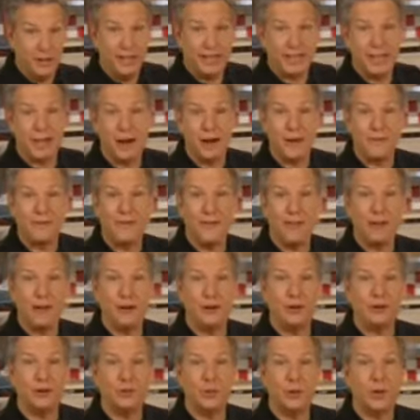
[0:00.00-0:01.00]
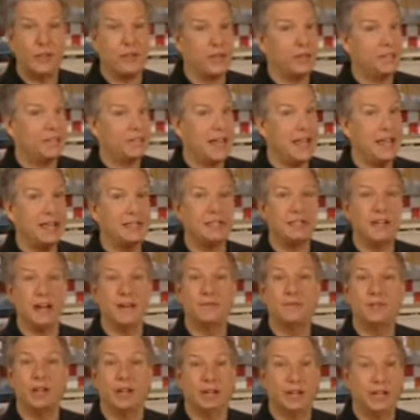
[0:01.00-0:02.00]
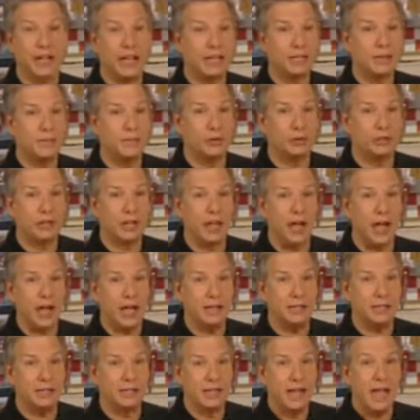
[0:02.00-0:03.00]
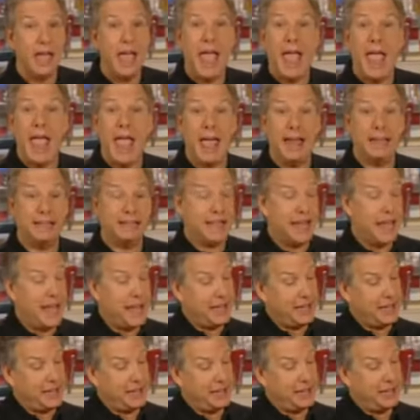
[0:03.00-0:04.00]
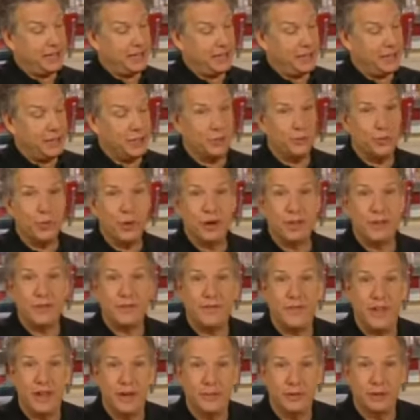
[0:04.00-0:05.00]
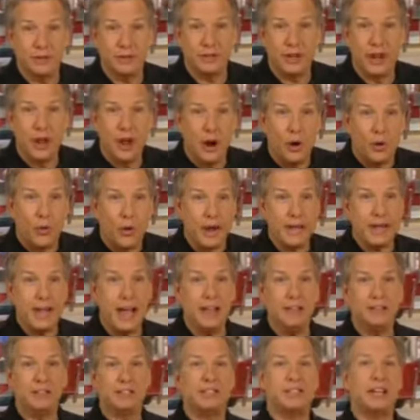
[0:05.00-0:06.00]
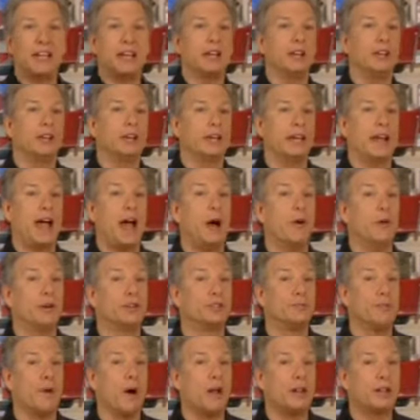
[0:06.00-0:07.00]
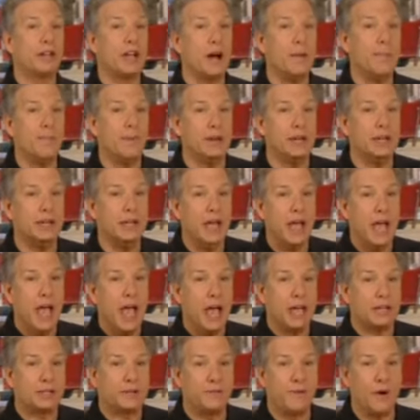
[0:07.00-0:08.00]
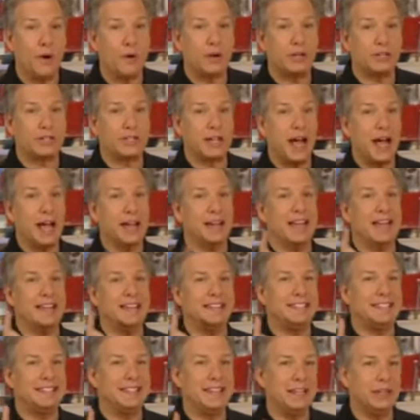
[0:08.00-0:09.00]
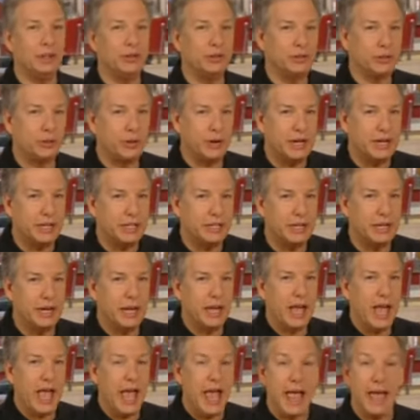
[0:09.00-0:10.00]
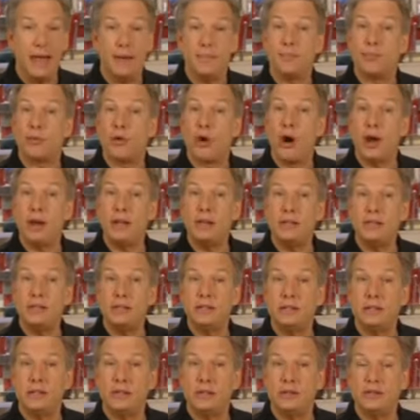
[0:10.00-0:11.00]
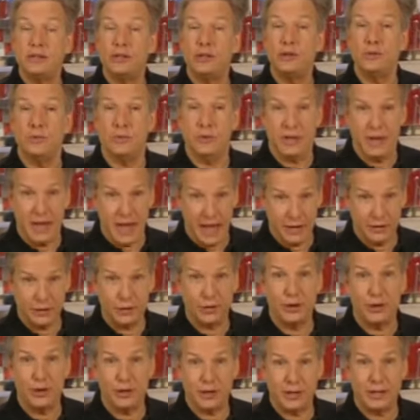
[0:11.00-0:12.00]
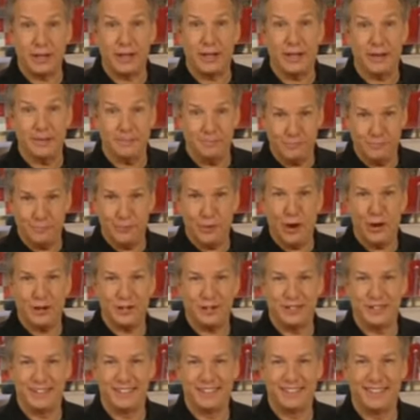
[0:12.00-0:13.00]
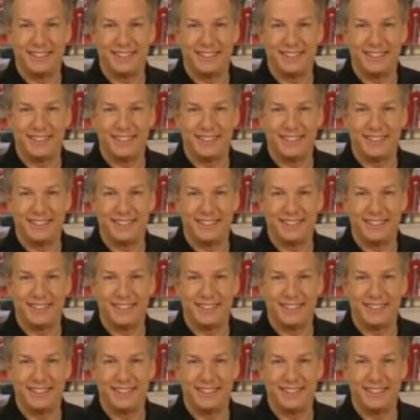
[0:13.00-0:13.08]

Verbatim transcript: licking our fingers with a taste of delectable delights. And cake is one of the favorites. Right now, let's take a look at how a small company has focused on a single treat and brought it to national acclaim. Watch.